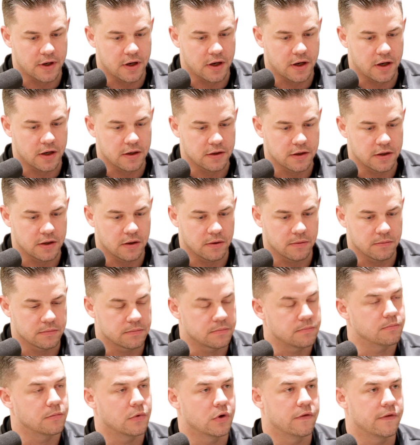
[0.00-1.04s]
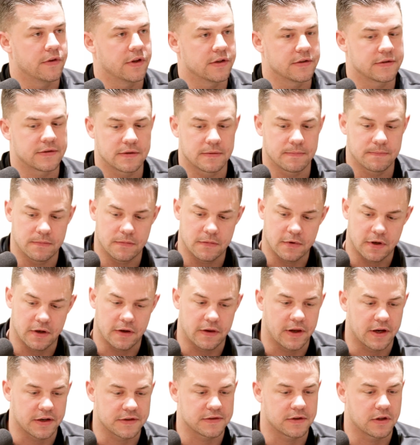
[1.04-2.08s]
move this to the
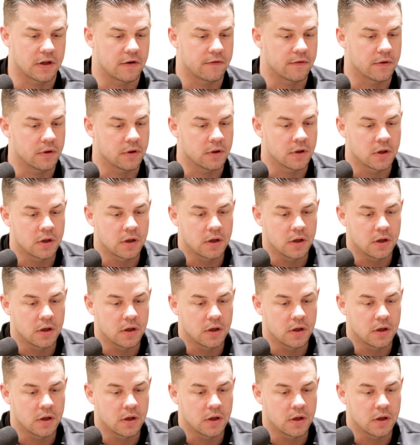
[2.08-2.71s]
next level.